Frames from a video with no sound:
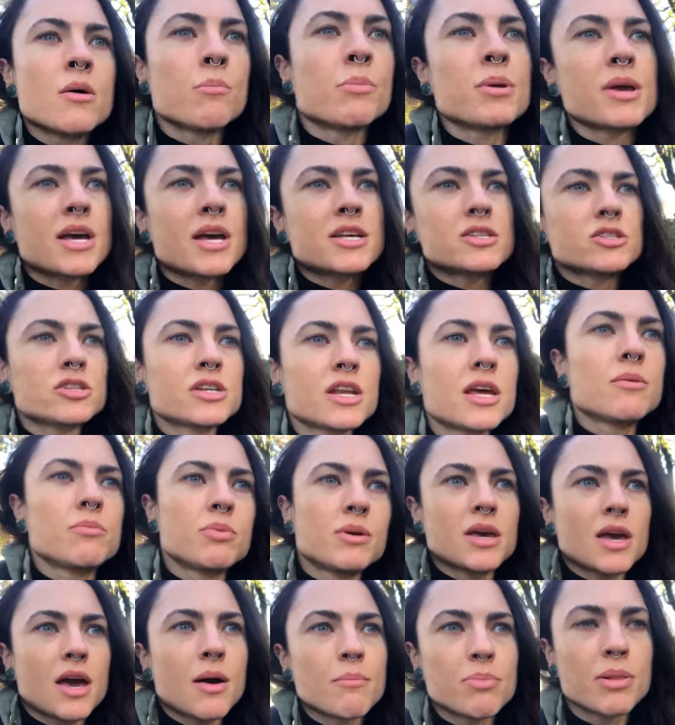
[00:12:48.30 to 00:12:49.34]
But yesterday
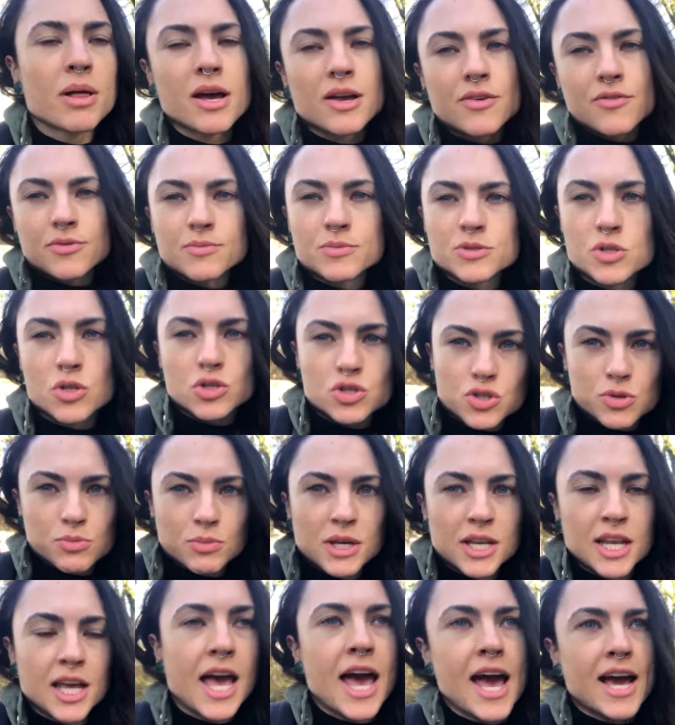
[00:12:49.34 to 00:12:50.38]
being unplugged from social
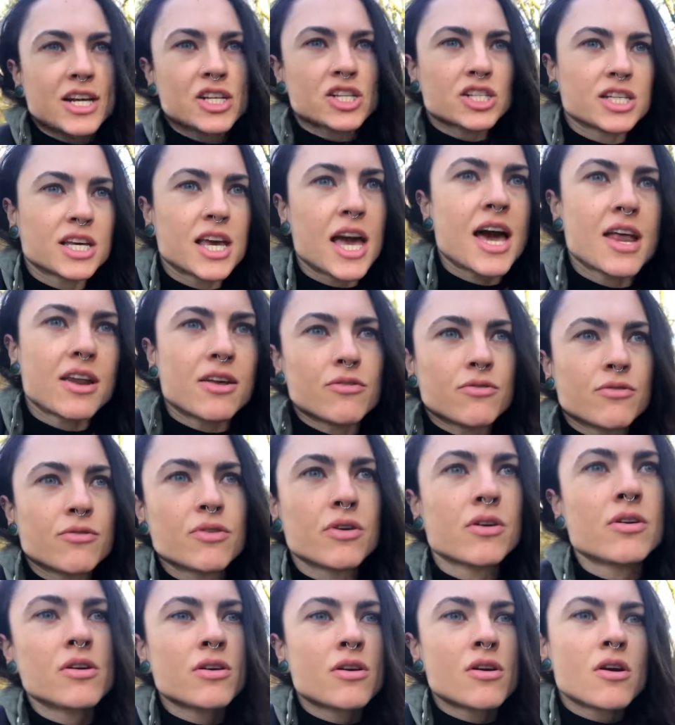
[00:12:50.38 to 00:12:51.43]
media actually kind of
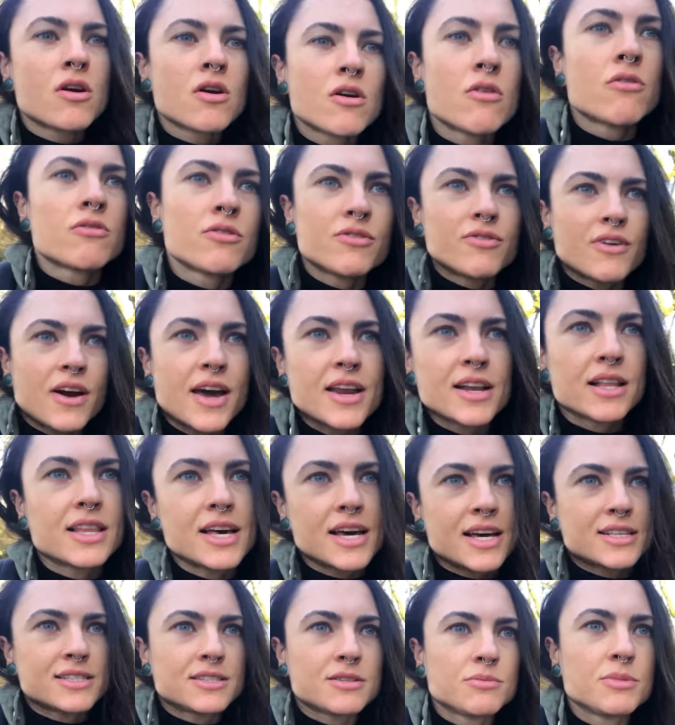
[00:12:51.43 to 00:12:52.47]

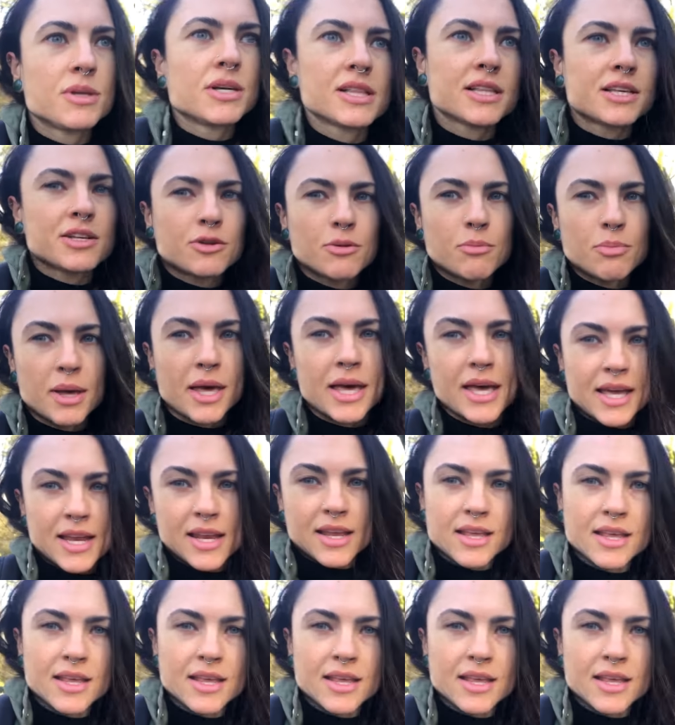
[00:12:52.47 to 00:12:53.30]
revitalized me a little bit.